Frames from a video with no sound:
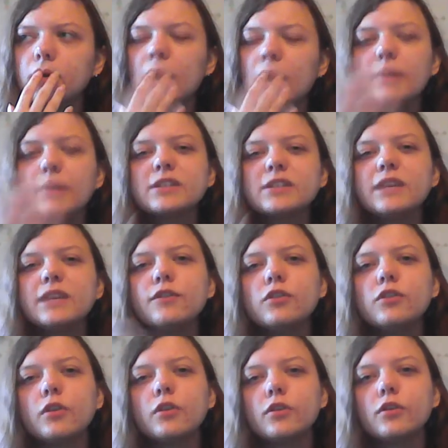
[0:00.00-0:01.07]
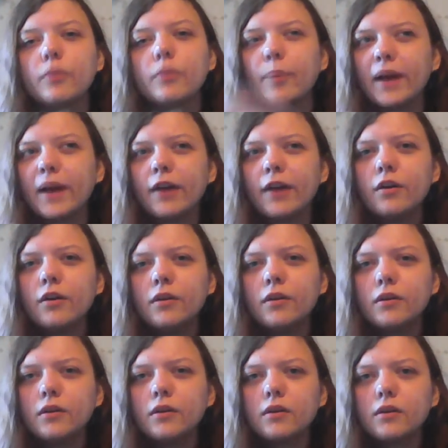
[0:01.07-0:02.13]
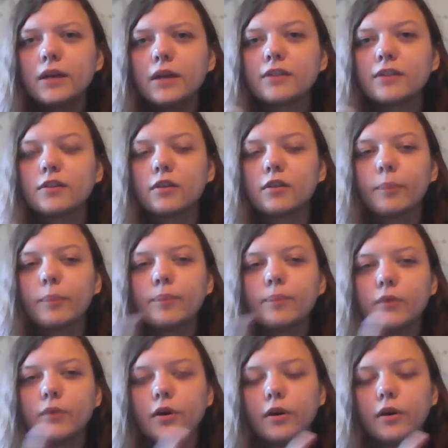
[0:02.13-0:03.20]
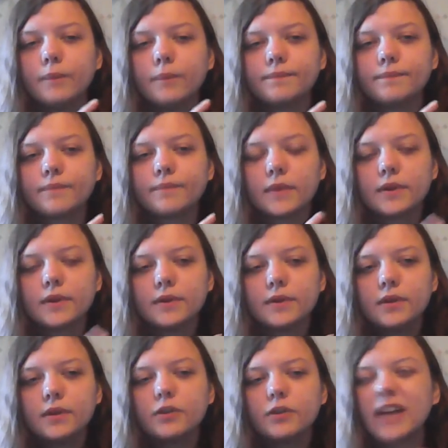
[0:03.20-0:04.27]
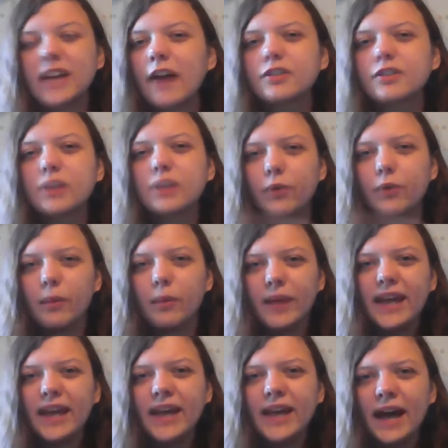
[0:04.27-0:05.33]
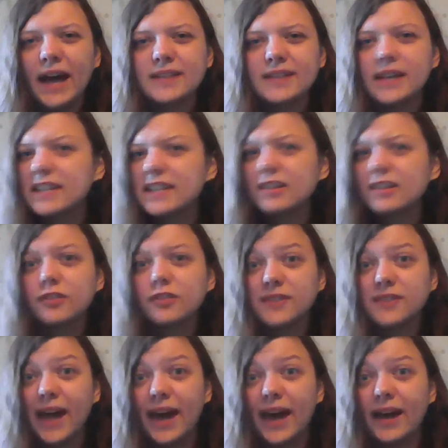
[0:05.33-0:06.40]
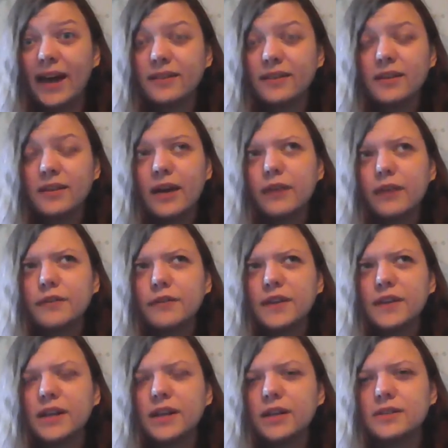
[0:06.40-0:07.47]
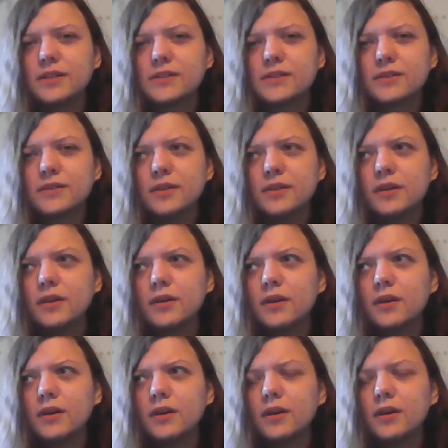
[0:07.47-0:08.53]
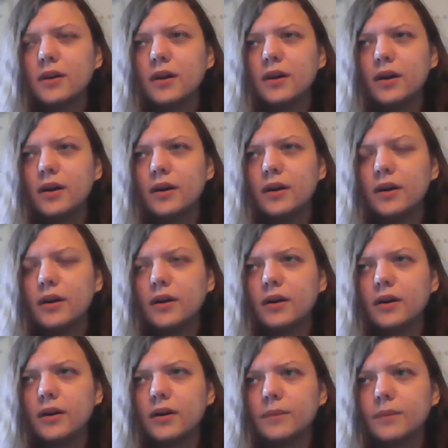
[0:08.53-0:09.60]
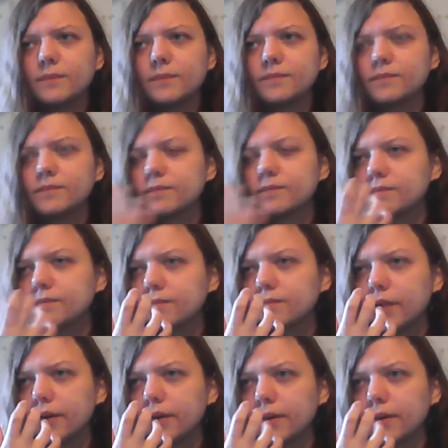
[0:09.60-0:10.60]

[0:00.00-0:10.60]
Because even the player, like the character that we're playing as, is not the dad. I don't think it is. I don't